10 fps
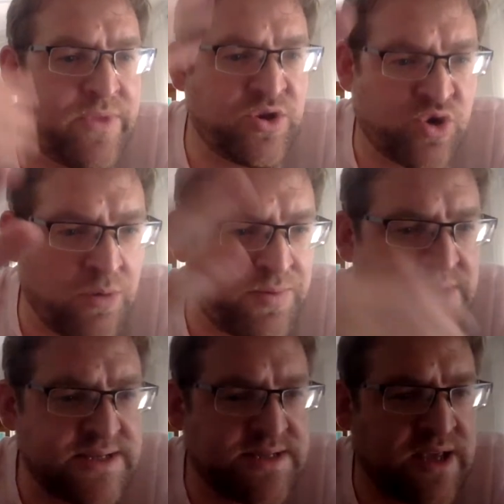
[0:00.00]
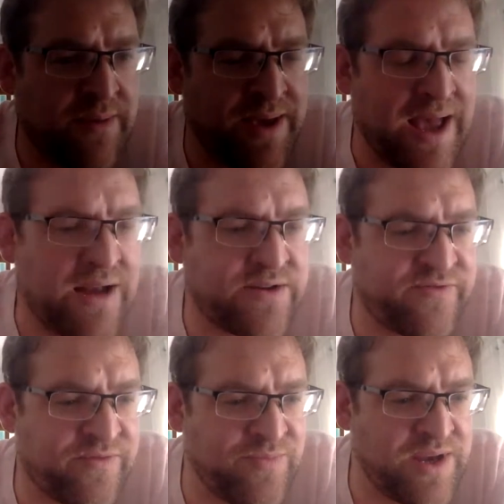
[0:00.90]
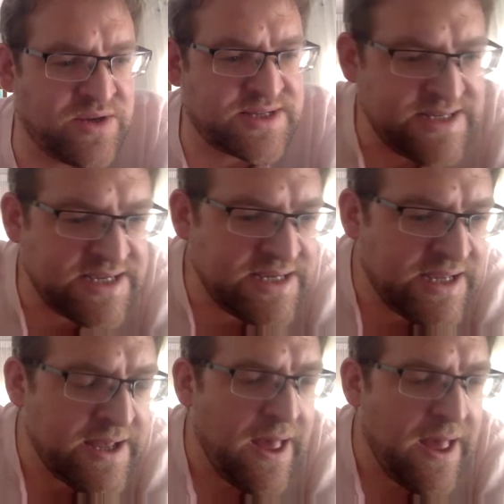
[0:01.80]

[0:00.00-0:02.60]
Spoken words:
droplets coming out from when you're sneezing,